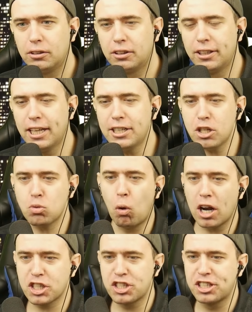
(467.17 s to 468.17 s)
Did they just
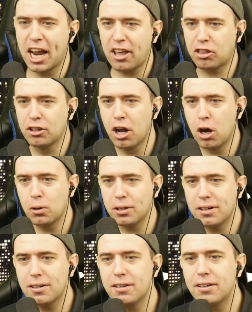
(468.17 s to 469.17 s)
watch Death Note,
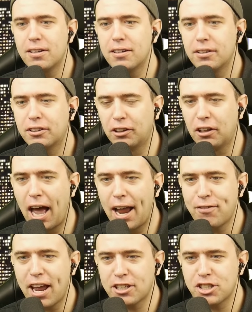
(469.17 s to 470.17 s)
the
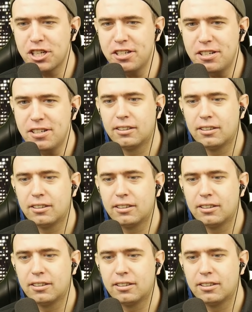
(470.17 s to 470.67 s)
live action?